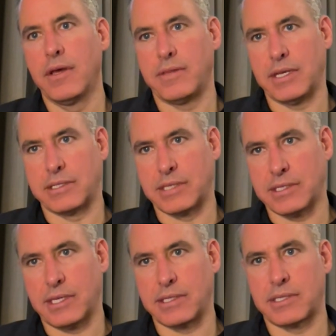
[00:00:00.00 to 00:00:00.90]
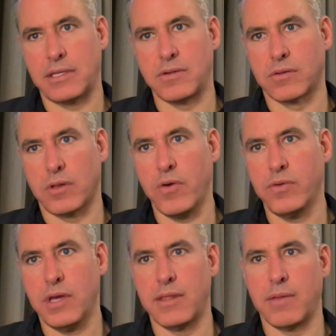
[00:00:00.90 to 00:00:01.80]
the existing senior loan
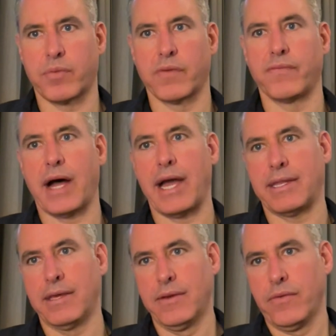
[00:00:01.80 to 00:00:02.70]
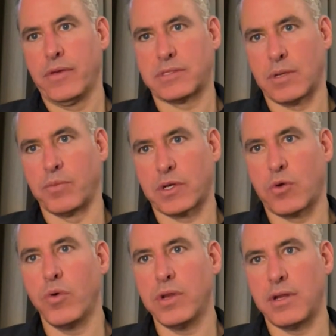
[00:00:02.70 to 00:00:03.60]
and then provide some
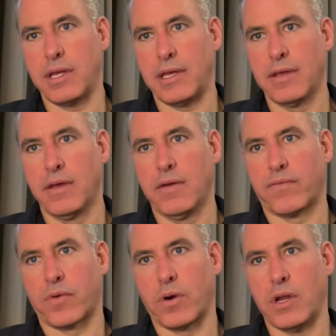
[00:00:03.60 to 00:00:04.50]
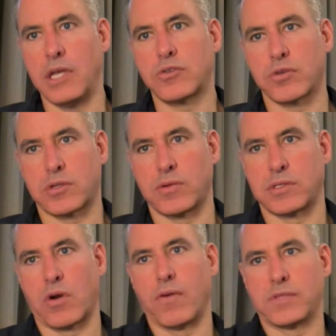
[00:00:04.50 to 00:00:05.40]
liquidity for interest
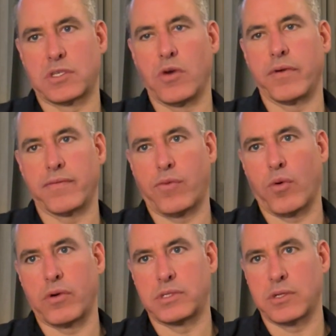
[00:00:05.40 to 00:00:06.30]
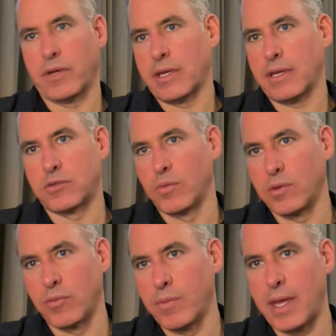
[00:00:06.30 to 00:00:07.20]
reserves going forward. So like
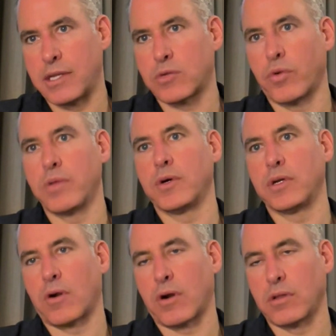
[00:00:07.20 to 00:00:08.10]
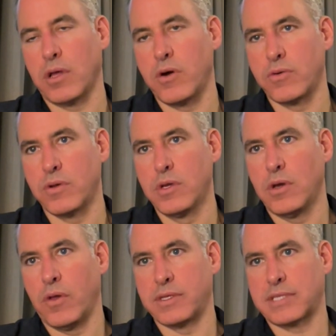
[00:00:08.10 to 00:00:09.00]
assuming we made a $20 million loan
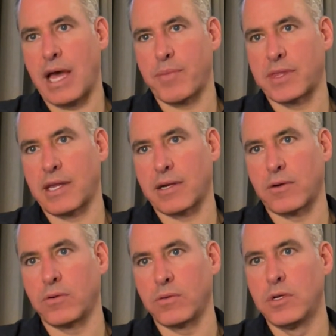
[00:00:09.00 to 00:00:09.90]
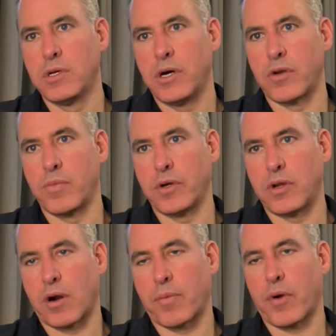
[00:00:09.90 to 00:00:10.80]
on this hypothetical $100 million
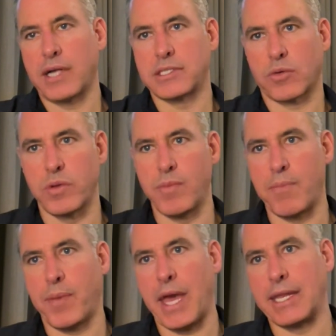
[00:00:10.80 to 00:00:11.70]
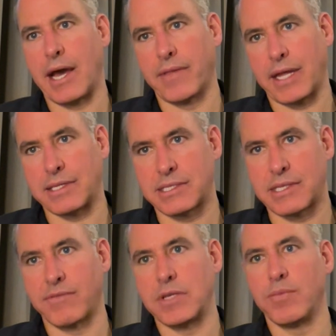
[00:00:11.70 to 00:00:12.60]
project, we may pay down that
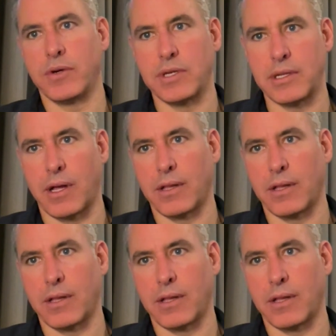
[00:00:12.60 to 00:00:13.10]
$70 million